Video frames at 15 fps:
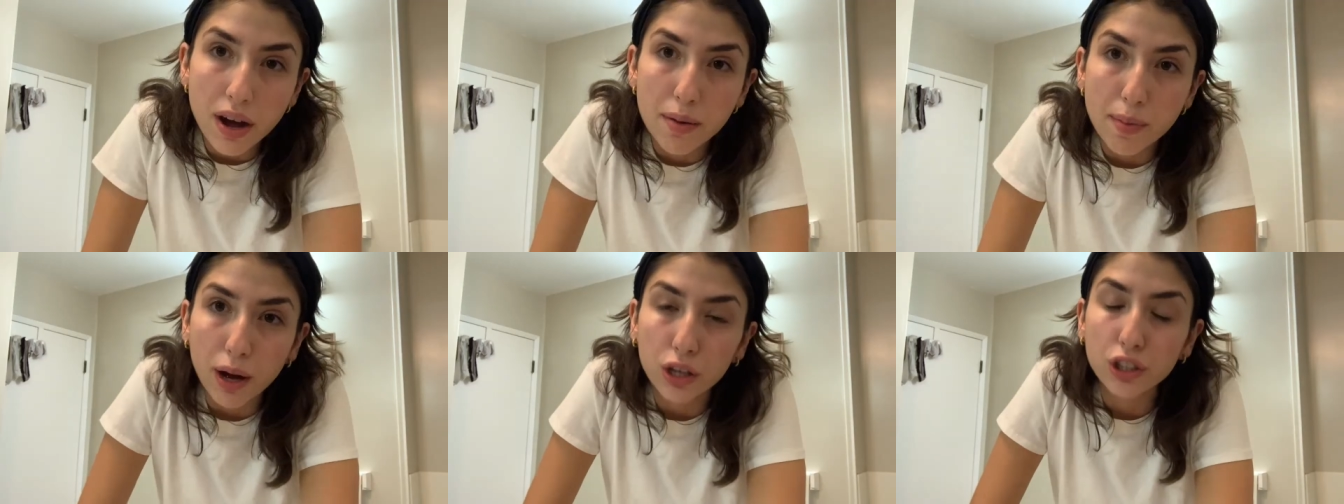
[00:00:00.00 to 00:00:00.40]

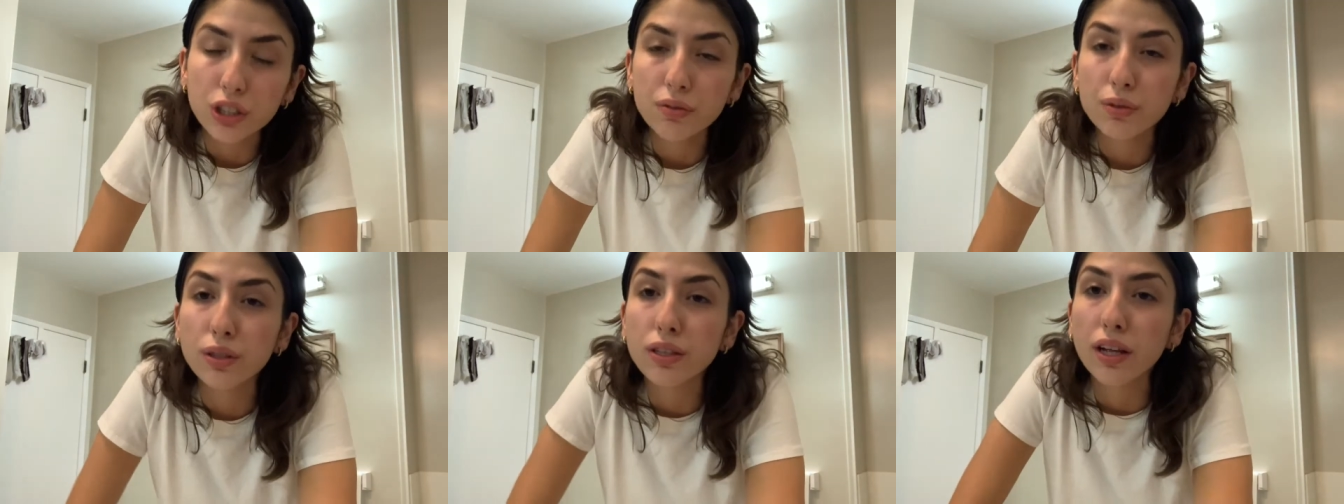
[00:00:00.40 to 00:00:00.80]
I'm actually
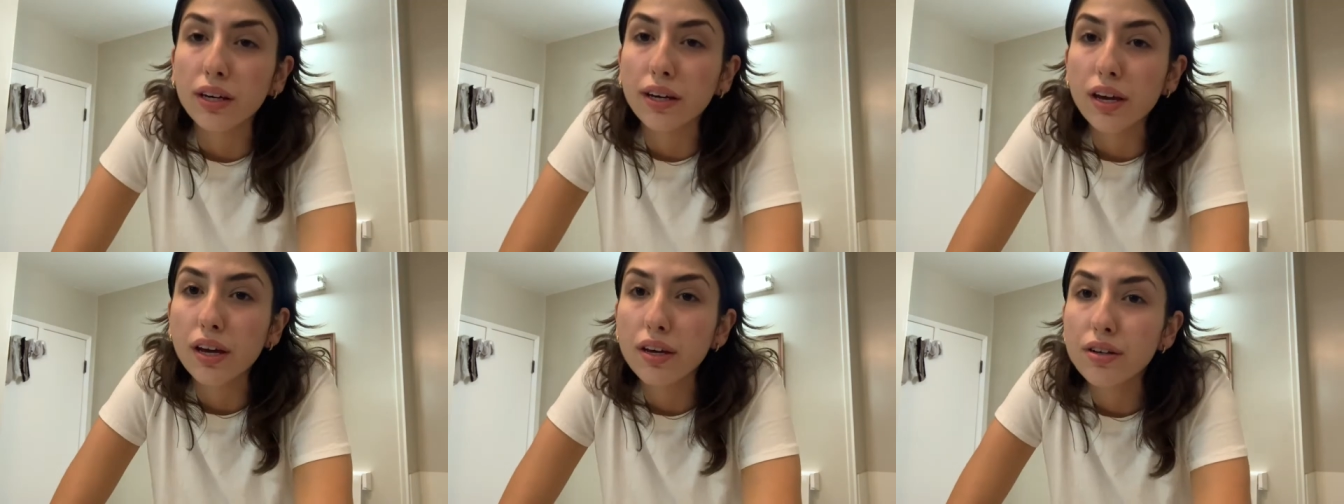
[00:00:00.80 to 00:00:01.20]
really
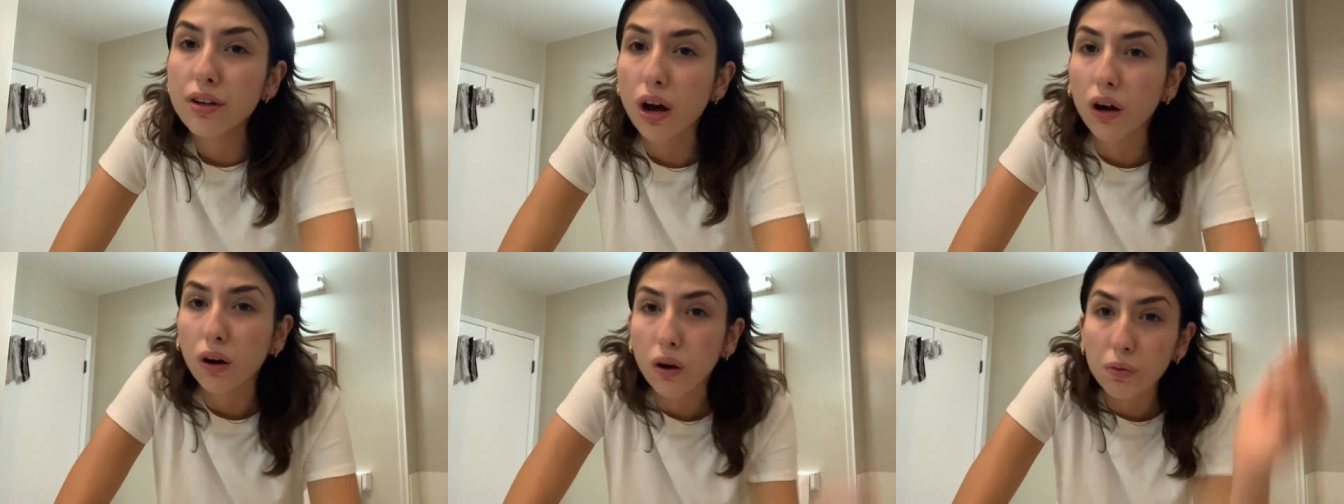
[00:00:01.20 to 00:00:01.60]
lucky,
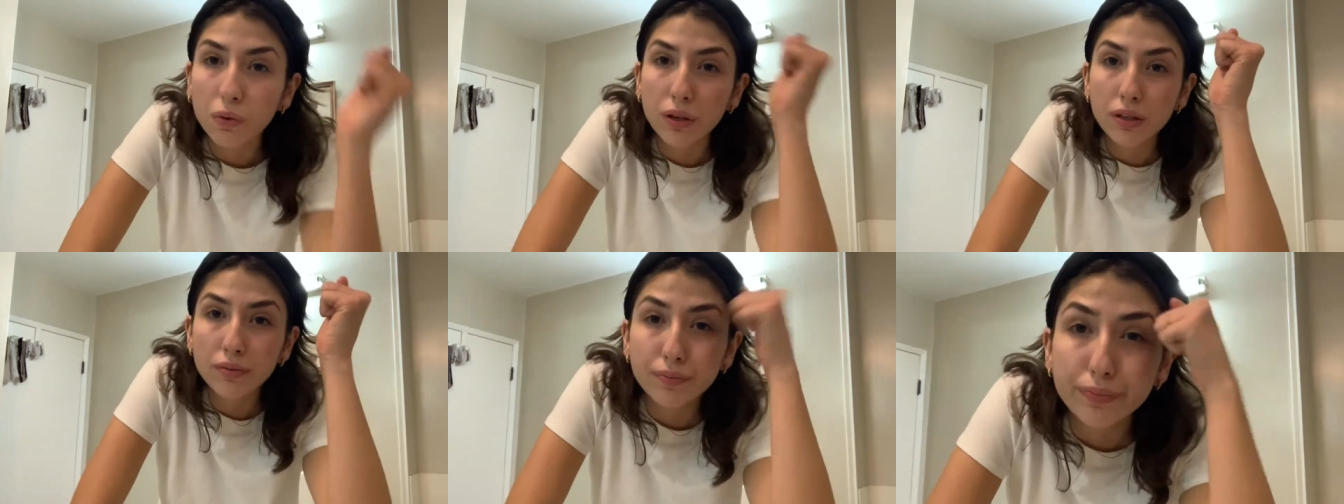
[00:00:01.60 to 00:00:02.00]
knock on
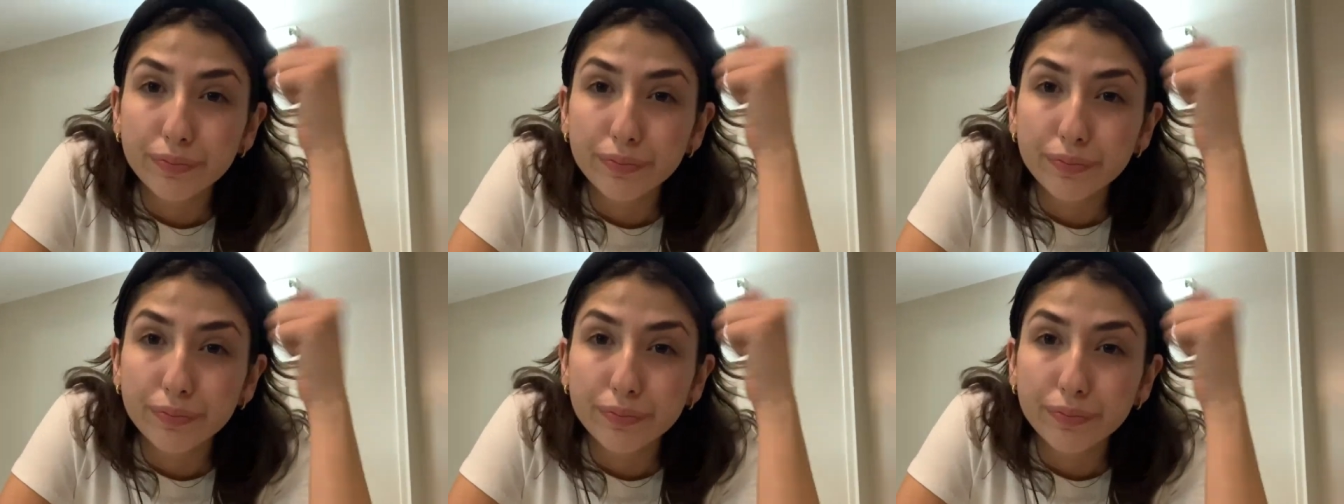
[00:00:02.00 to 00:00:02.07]
wood,